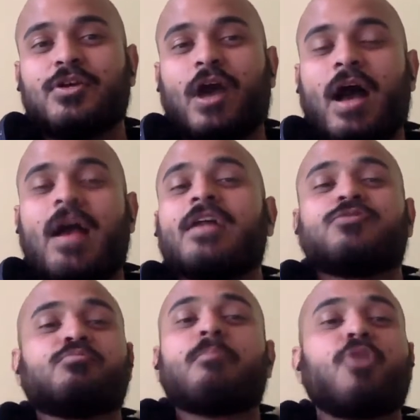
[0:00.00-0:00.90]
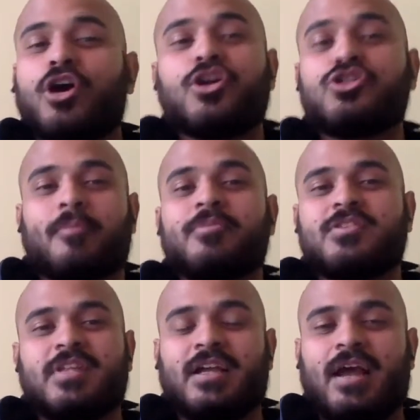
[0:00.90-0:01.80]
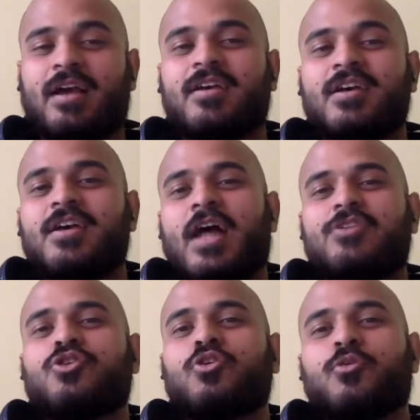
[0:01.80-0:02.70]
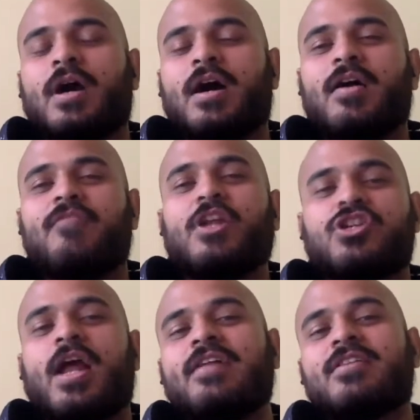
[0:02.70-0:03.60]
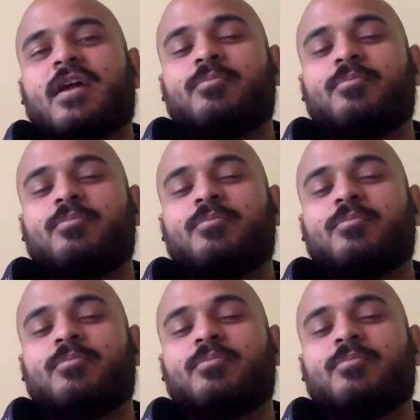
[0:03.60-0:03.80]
I'm not going to drop this thing. And so eventually I ended up,